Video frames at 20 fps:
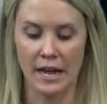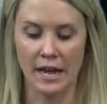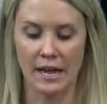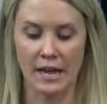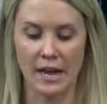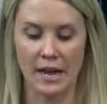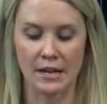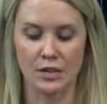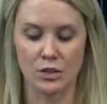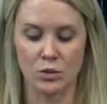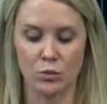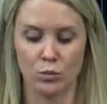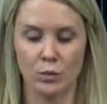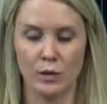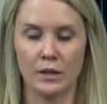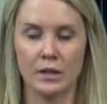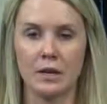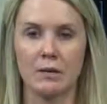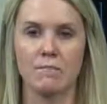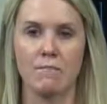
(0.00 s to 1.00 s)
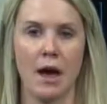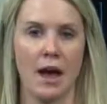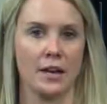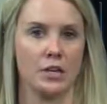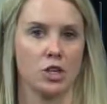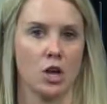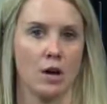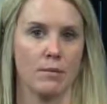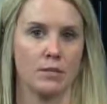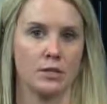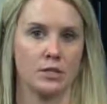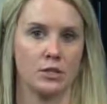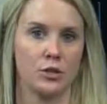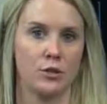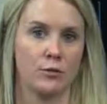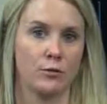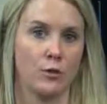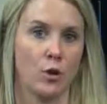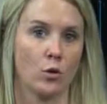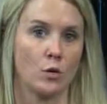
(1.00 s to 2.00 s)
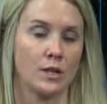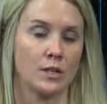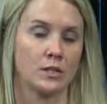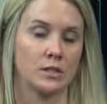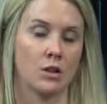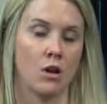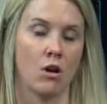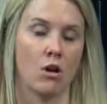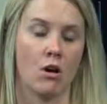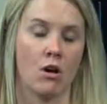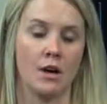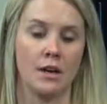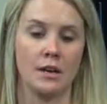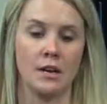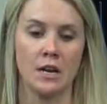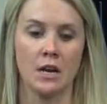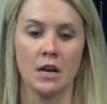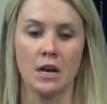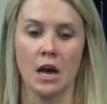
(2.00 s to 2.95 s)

And really my job is to focus on